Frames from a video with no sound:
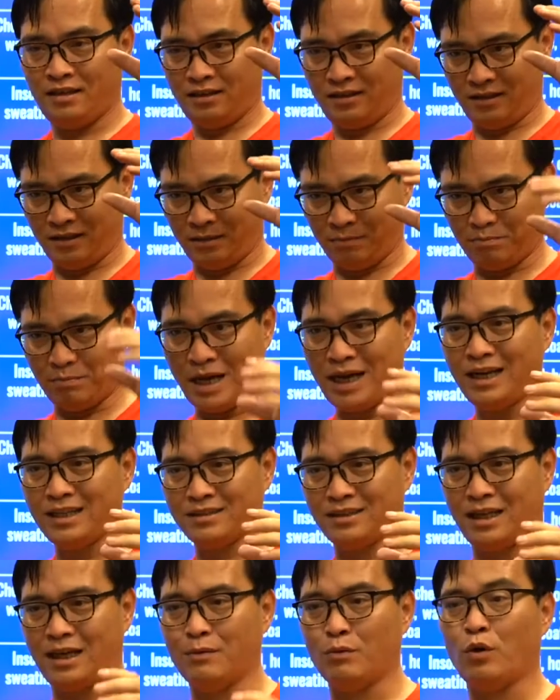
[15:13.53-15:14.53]
in balance
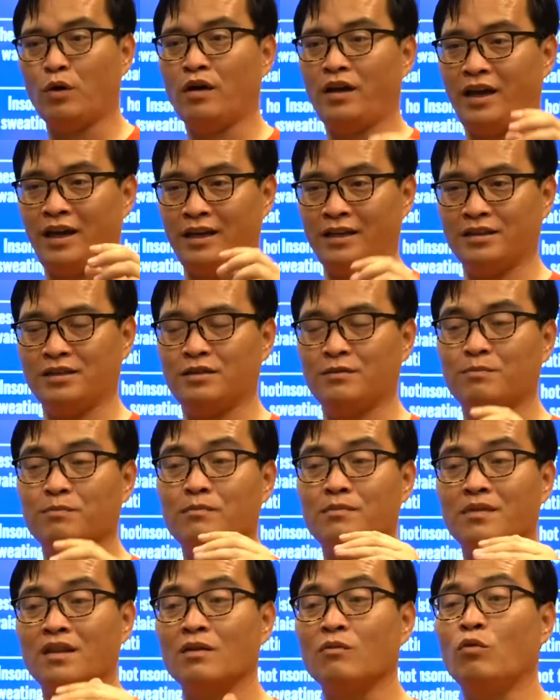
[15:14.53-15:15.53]
level is
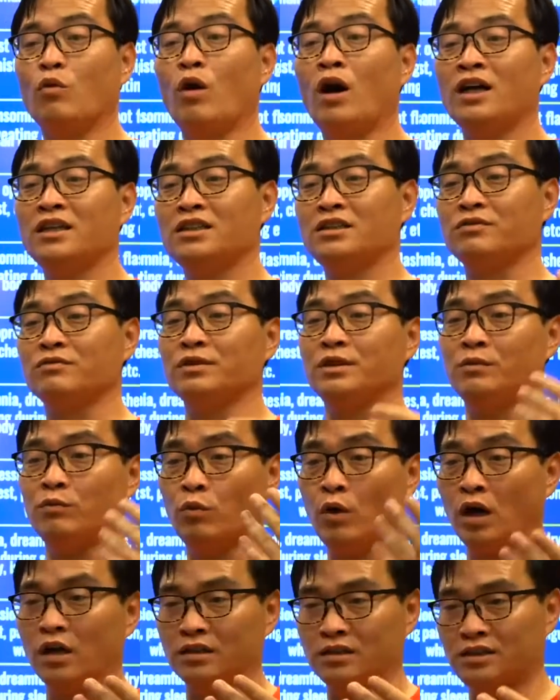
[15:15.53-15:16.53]
what we
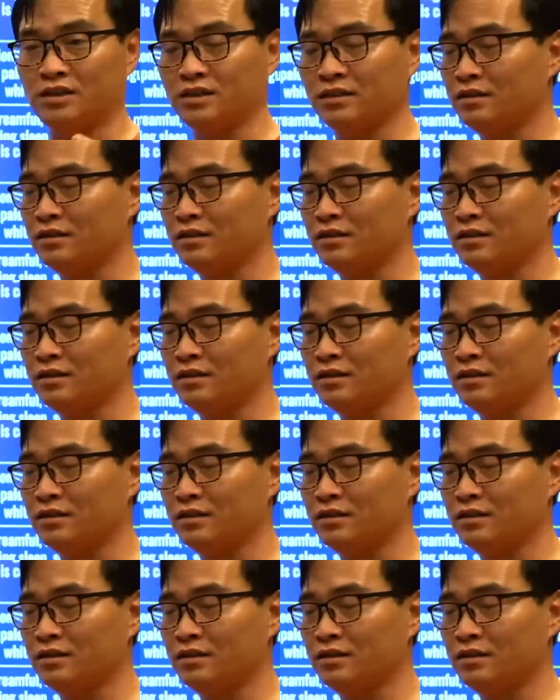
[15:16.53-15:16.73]
want.